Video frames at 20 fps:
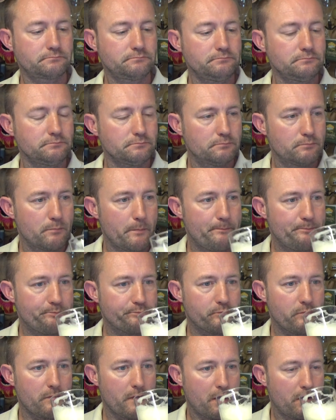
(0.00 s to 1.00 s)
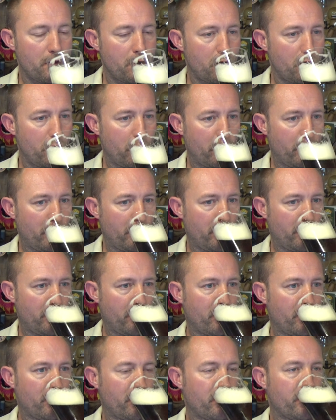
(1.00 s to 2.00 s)

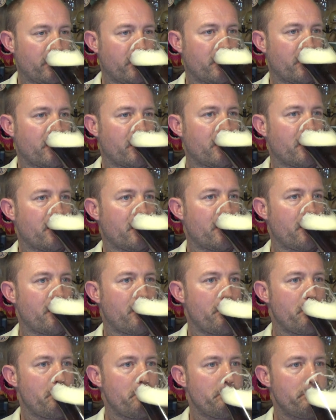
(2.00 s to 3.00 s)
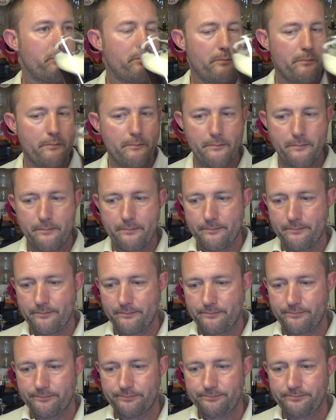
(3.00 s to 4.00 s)

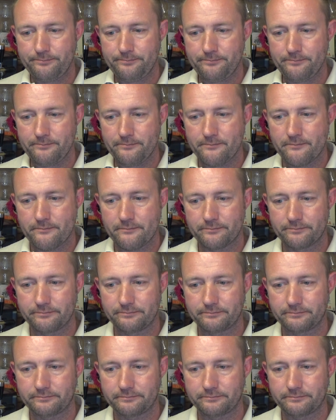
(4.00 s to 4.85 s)
No one is speaking in this clip.